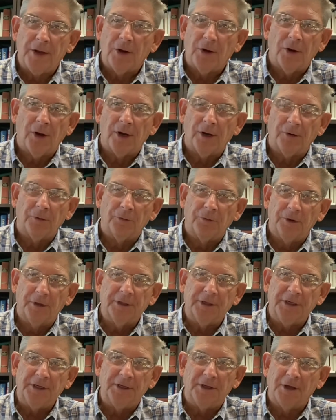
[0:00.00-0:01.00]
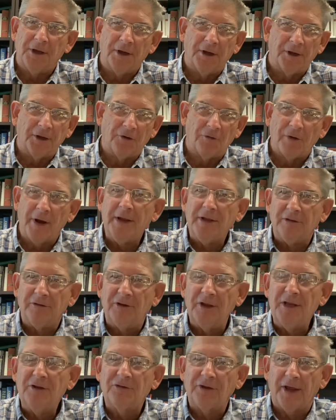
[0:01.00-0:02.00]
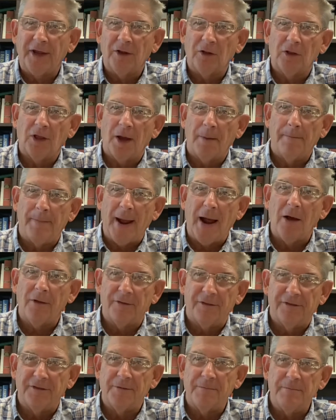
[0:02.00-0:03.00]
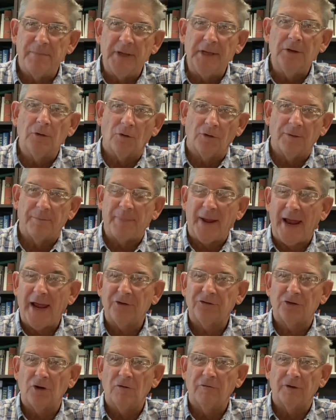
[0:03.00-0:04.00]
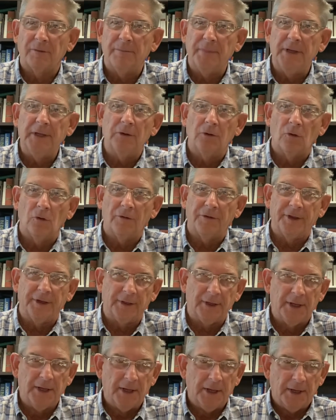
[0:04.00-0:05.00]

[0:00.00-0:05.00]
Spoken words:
really great detail about the meal, the Passover meal that